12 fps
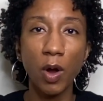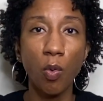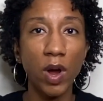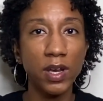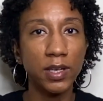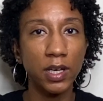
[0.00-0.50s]

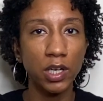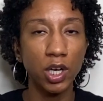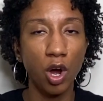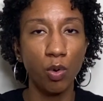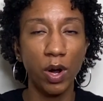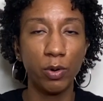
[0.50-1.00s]
what didn't
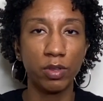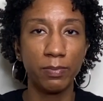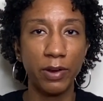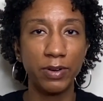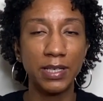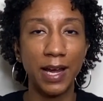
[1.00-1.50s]
go well with my
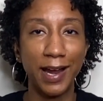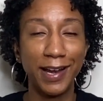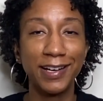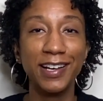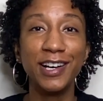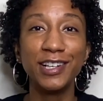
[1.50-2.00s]

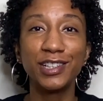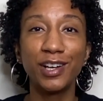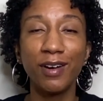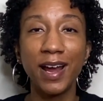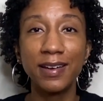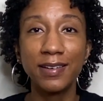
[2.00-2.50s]
retightening. So
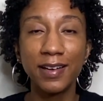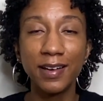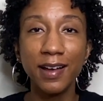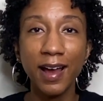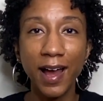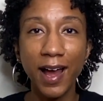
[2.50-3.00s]
I did
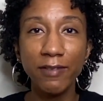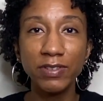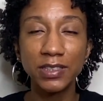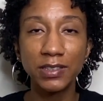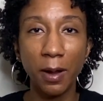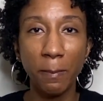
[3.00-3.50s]
have
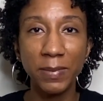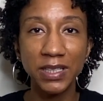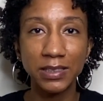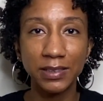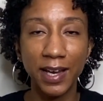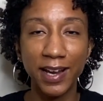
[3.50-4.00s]
some
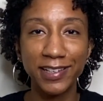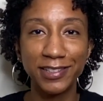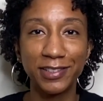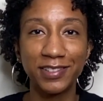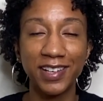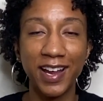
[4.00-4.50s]

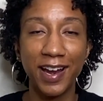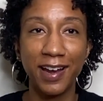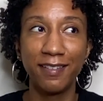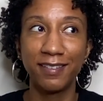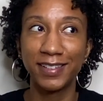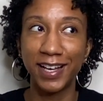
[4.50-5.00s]
mistakes,
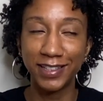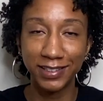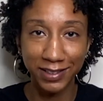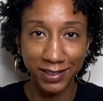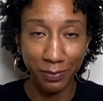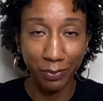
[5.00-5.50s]
and as
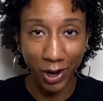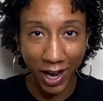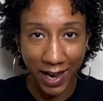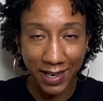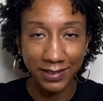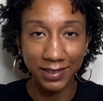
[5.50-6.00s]

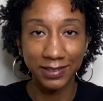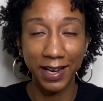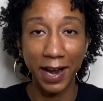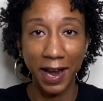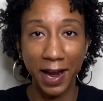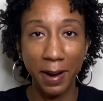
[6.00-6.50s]
surprised as
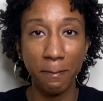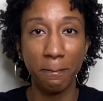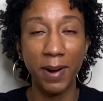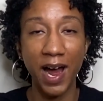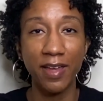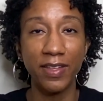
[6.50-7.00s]
I am
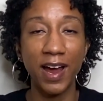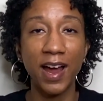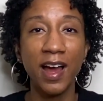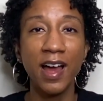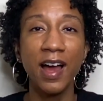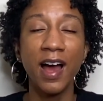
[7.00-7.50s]
by that,
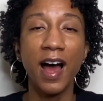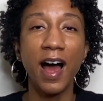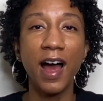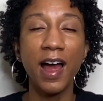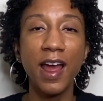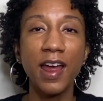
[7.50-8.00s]

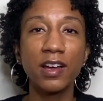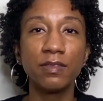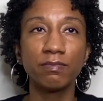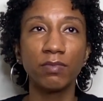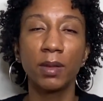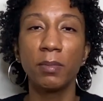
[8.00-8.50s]
I'm
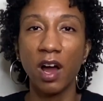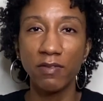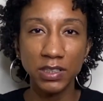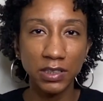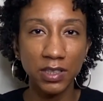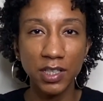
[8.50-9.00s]

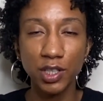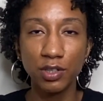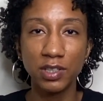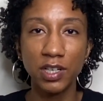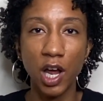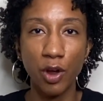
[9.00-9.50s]
obviously
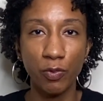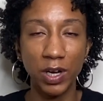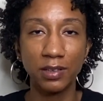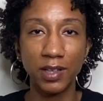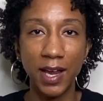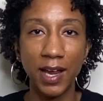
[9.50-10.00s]
using a
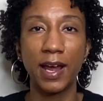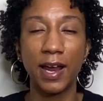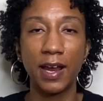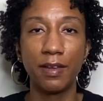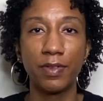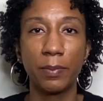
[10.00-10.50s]
ring light,
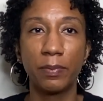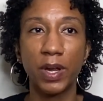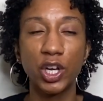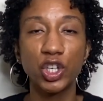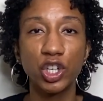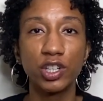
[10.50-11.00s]
and the
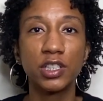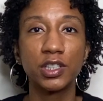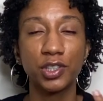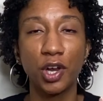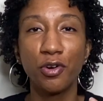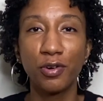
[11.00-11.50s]
picture is
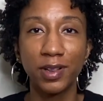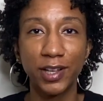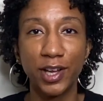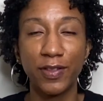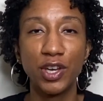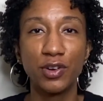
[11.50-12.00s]
so
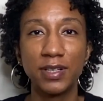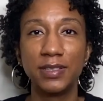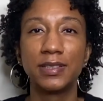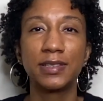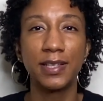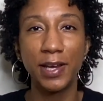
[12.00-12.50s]
clear that you can
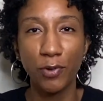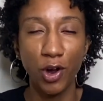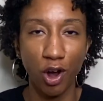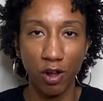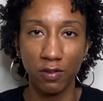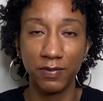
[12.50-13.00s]
see where
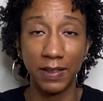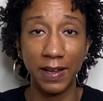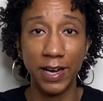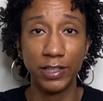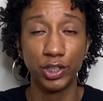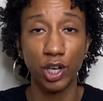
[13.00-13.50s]
all of the
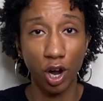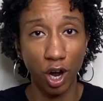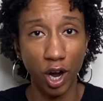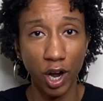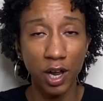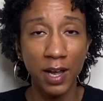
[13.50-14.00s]
lines
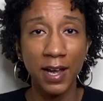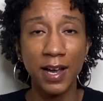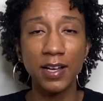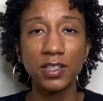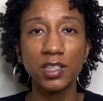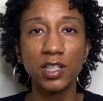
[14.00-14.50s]
are.
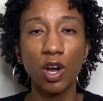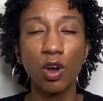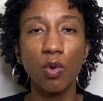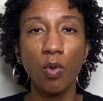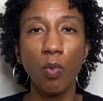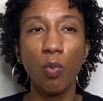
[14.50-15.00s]
And
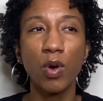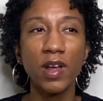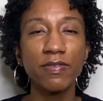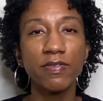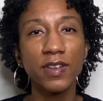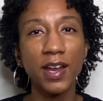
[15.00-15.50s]
so
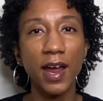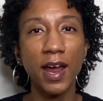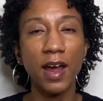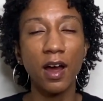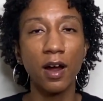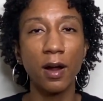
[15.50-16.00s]
with
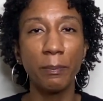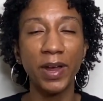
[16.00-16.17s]
the